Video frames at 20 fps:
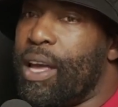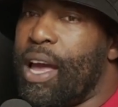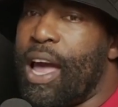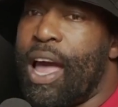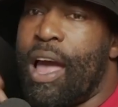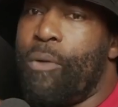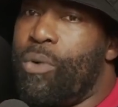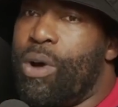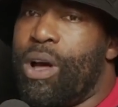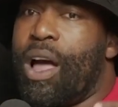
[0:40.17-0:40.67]

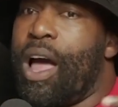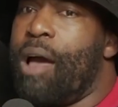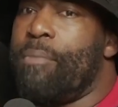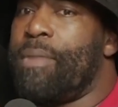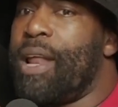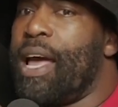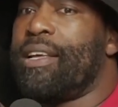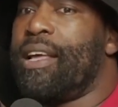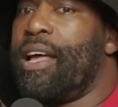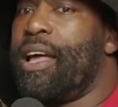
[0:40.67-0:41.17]
I want, I'm
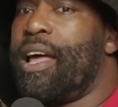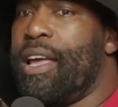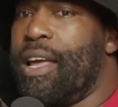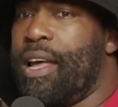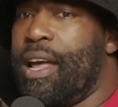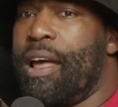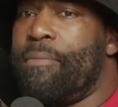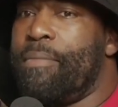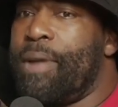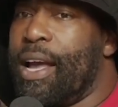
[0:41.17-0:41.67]
not, I,
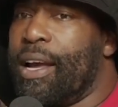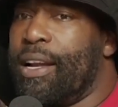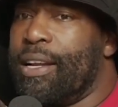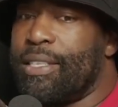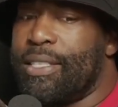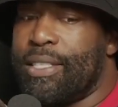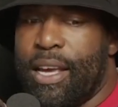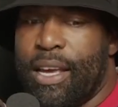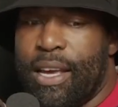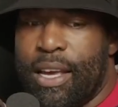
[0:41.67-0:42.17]
I'm not gonna
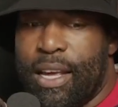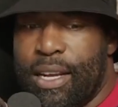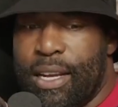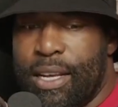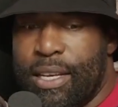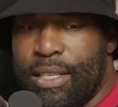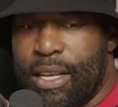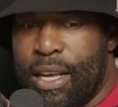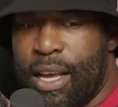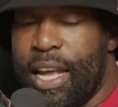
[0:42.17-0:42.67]
say it
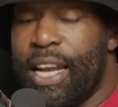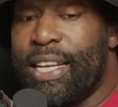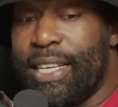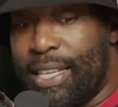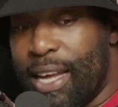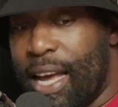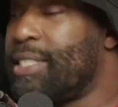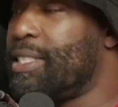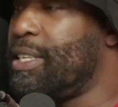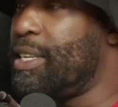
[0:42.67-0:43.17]
needs, it
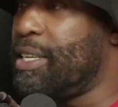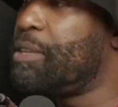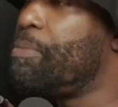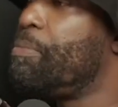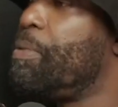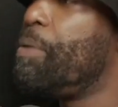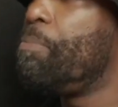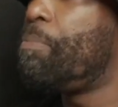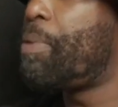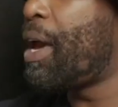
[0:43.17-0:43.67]
does need to
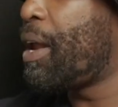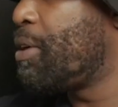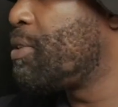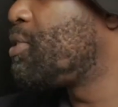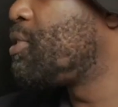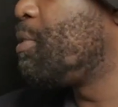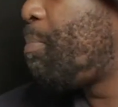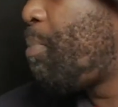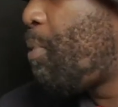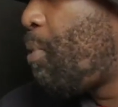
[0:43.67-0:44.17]
be better
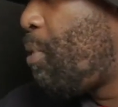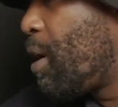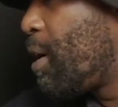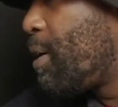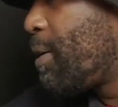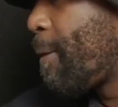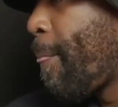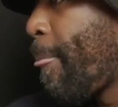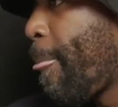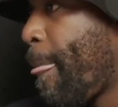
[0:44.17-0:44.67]
support.
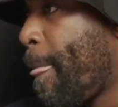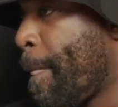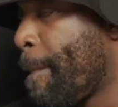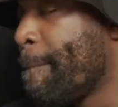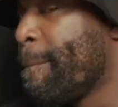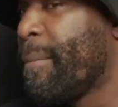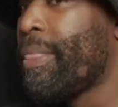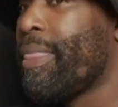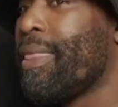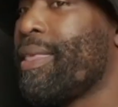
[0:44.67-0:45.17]
Yeah.
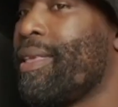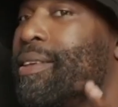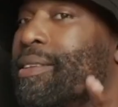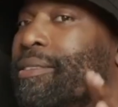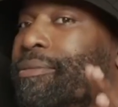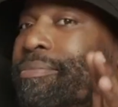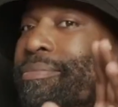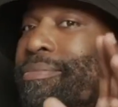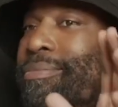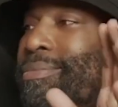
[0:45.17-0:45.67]

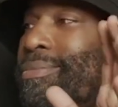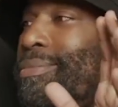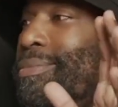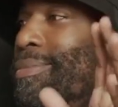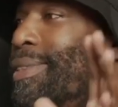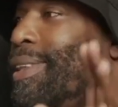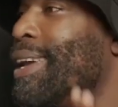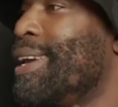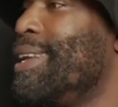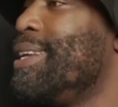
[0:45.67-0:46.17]

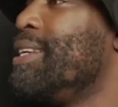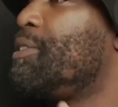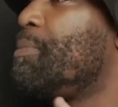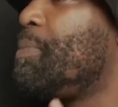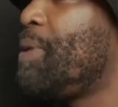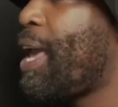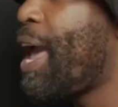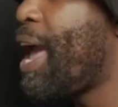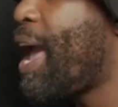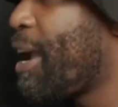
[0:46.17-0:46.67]
It needs to
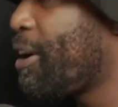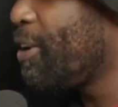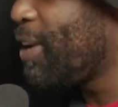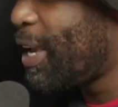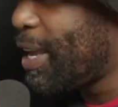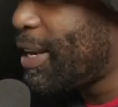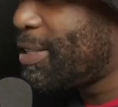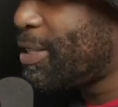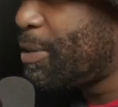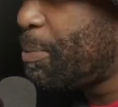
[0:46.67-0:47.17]
be
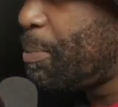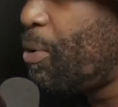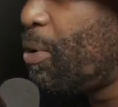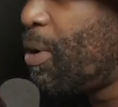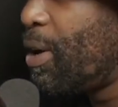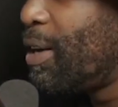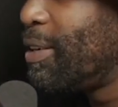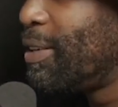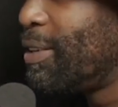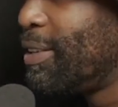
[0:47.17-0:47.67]
aggregated
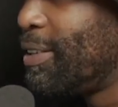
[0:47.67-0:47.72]
support.